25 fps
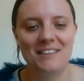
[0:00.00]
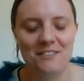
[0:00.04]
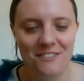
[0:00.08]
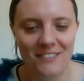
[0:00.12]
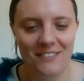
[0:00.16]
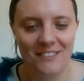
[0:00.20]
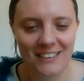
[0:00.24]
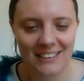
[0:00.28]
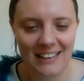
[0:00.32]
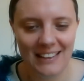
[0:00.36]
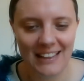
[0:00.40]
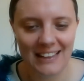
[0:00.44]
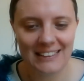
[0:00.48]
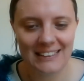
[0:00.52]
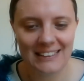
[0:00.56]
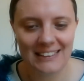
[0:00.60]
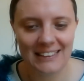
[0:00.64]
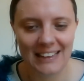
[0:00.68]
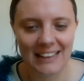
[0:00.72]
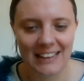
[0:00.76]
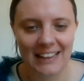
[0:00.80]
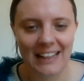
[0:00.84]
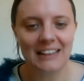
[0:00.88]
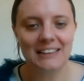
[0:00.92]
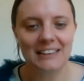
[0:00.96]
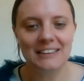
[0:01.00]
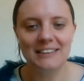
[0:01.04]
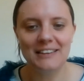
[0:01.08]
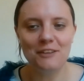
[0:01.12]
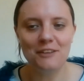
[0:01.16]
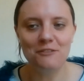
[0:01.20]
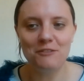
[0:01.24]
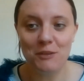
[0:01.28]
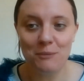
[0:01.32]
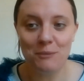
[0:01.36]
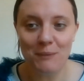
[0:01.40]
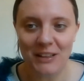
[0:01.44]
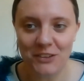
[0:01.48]
Fantastic. And
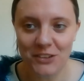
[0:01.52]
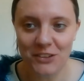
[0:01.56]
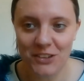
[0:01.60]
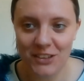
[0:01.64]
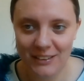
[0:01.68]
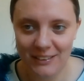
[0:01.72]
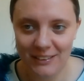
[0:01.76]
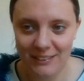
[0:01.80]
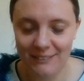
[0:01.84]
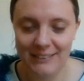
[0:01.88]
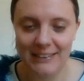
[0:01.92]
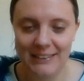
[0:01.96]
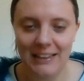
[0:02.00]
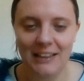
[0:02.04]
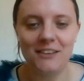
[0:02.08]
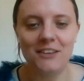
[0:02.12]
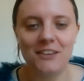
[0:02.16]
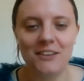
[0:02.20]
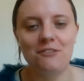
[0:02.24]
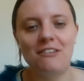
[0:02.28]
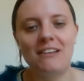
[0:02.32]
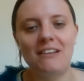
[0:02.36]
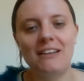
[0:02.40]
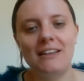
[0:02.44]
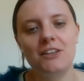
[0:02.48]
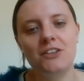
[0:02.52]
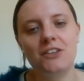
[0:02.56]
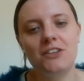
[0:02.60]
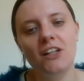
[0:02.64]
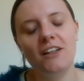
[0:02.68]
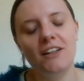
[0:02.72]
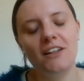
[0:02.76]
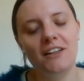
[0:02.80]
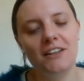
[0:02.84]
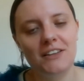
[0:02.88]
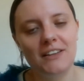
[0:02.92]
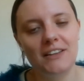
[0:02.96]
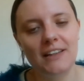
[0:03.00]
you mentioned Sightless Friendly
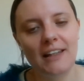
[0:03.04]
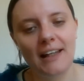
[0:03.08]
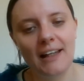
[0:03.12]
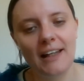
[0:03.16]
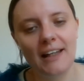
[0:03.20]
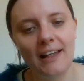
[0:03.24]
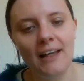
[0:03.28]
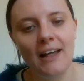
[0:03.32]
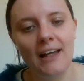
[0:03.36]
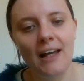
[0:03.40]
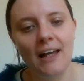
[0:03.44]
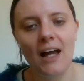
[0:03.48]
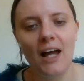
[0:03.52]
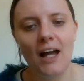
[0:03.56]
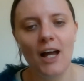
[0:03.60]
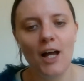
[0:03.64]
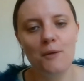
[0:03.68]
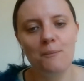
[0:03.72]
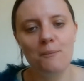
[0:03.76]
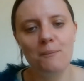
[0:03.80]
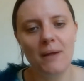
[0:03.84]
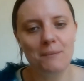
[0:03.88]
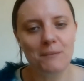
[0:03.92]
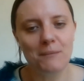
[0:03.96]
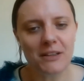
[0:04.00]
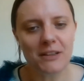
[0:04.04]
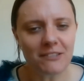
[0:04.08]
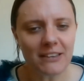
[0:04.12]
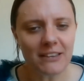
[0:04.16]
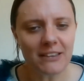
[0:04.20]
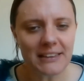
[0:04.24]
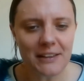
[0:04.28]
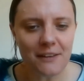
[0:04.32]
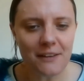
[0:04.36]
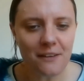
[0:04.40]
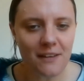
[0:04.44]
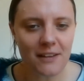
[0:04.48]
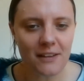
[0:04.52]
Church there. Am I
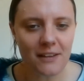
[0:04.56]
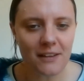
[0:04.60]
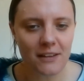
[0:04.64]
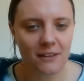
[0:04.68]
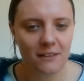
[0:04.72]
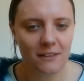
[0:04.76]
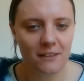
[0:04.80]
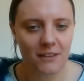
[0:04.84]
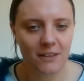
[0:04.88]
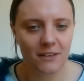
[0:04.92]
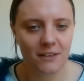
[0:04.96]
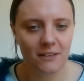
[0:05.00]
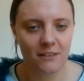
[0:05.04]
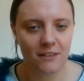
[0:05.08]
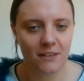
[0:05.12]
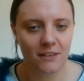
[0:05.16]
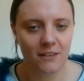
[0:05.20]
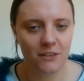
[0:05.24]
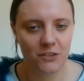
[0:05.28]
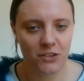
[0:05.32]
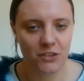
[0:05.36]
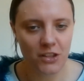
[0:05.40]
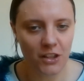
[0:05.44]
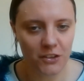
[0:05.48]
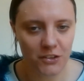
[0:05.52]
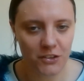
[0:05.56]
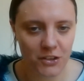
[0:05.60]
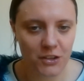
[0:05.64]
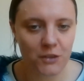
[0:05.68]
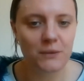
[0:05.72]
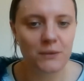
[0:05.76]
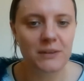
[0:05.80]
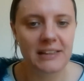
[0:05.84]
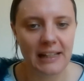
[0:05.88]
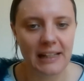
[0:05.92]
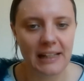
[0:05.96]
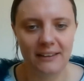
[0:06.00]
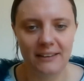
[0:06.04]
right in thinking that the church you
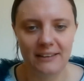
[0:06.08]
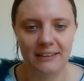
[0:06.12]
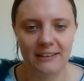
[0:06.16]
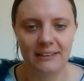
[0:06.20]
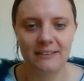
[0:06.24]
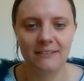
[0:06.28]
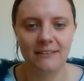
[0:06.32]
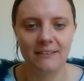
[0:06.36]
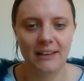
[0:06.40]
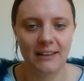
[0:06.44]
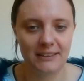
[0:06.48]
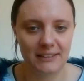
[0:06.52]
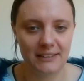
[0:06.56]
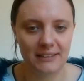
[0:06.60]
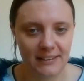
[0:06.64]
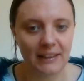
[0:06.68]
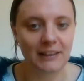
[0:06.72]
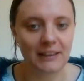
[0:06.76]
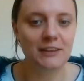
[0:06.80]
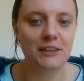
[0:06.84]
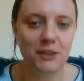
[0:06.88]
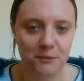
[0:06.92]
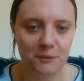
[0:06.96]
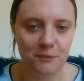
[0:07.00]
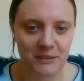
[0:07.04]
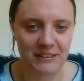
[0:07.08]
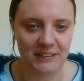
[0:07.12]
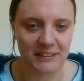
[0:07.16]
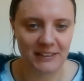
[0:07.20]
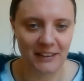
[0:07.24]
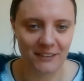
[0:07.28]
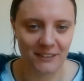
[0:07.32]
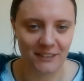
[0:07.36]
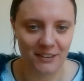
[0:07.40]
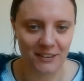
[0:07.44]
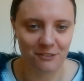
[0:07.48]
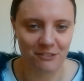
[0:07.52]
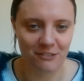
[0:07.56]
attend has signed up to
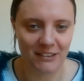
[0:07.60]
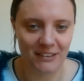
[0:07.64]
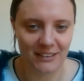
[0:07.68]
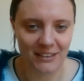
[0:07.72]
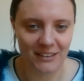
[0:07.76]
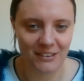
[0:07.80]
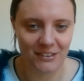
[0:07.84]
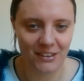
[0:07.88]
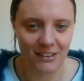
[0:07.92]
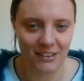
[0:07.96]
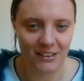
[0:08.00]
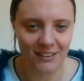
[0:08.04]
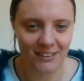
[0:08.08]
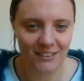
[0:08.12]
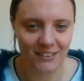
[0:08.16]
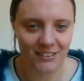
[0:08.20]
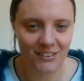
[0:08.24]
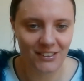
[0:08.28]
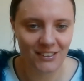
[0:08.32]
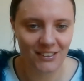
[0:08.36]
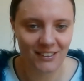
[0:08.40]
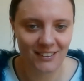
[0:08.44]
Sightless Friendly Church?